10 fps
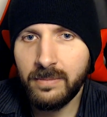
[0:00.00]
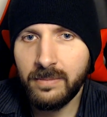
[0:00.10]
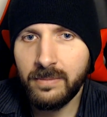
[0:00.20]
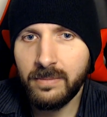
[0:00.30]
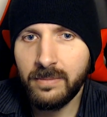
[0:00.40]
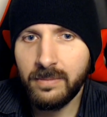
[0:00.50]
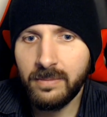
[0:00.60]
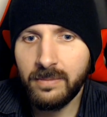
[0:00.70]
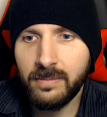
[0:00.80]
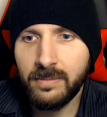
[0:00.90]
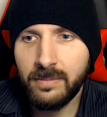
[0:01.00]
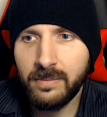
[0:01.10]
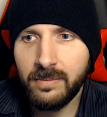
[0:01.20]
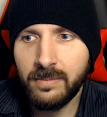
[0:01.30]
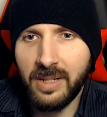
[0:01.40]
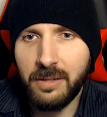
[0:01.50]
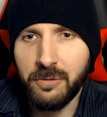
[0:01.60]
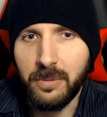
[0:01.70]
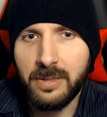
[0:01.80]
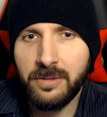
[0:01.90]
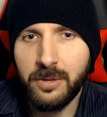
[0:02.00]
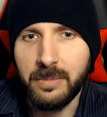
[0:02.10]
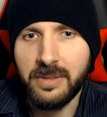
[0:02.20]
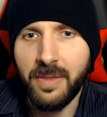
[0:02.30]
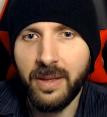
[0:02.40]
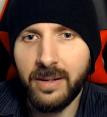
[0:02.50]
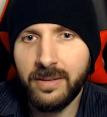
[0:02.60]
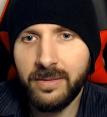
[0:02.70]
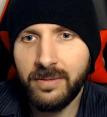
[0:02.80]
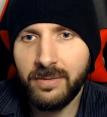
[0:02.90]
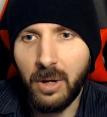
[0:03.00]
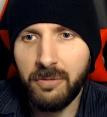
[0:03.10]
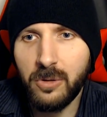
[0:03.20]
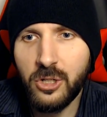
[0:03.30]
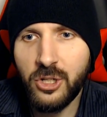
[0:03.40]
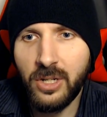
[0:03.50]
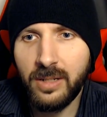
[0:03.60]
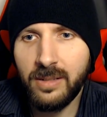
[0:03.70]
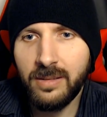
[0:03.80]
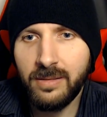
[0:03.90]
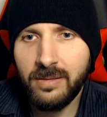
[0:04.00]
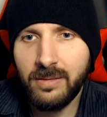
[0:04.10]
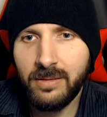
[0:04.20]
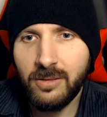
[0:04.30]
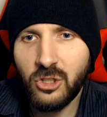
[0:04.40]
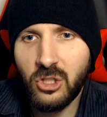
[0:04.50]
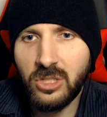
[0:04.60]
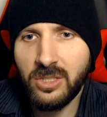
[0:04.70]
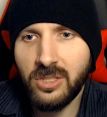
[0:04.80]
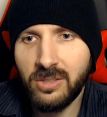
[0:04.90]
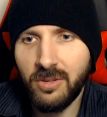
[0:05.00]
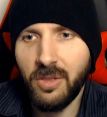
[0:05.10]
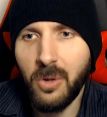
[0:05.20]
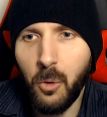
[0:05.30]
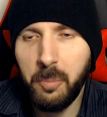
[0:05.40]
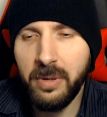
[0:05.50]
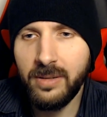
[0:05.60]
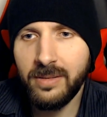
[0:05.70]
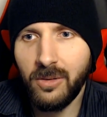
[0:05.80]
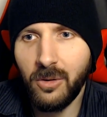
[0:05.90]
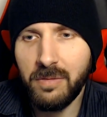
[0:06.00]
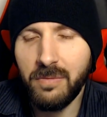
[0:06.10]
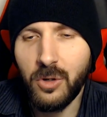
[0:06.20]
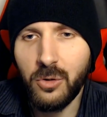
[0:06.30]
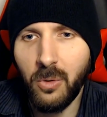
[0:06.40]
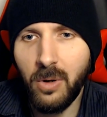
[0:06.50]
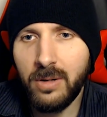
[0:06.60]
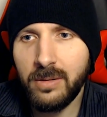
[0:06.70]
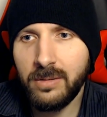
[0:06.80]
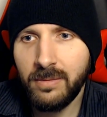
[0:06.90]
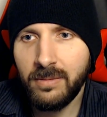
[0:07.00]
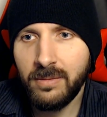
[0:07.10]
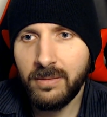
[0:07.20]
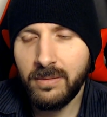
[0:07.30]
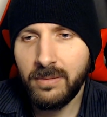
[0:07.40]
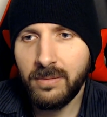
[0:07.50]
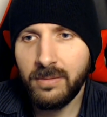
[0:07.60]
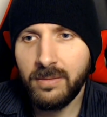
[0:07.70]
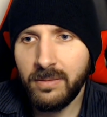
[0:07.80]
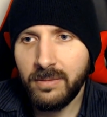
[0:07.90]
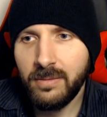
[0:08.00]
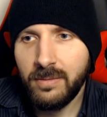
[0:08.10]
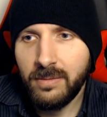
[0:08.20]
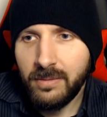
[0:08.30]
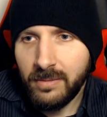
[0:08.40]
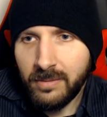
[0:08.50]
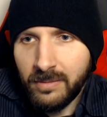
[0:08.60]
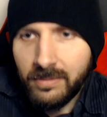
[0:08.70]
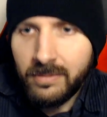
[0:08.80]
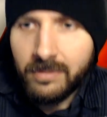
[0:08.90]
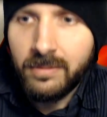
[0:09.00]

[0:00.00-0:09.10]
What kind of restroom is that? You have to shit? Just in the open? Not even a door? Mm, boy, are you fat.